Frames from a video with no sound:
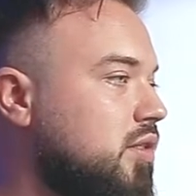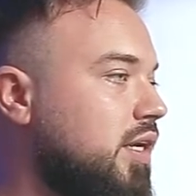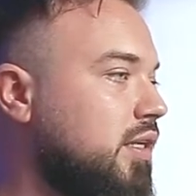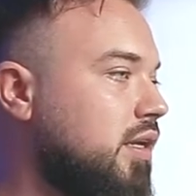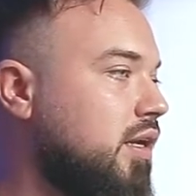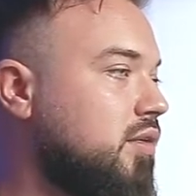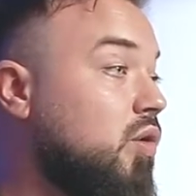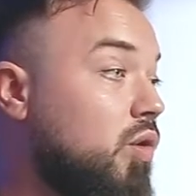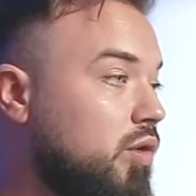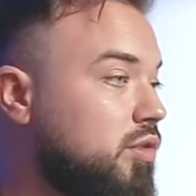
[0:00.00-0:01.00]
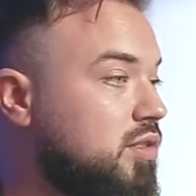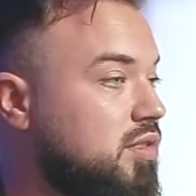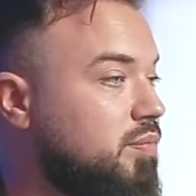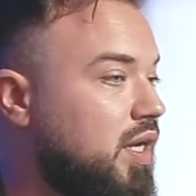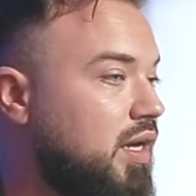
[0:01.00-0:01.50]
and get chords
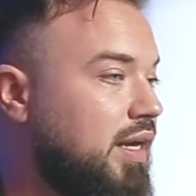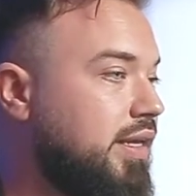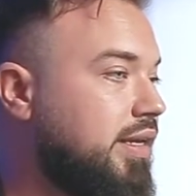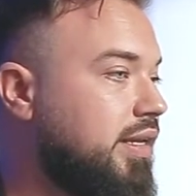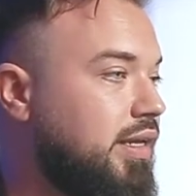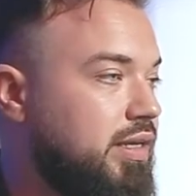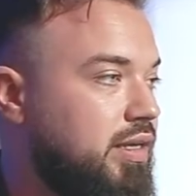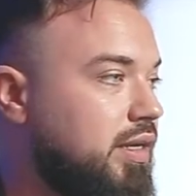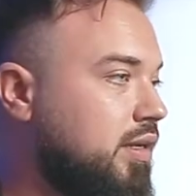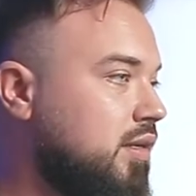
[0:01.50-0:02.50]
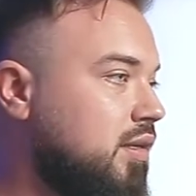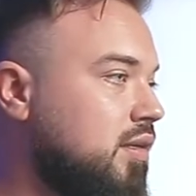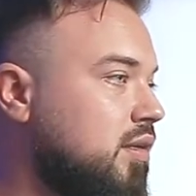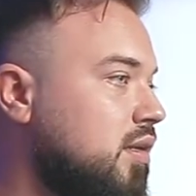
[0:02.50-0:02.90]
by clicking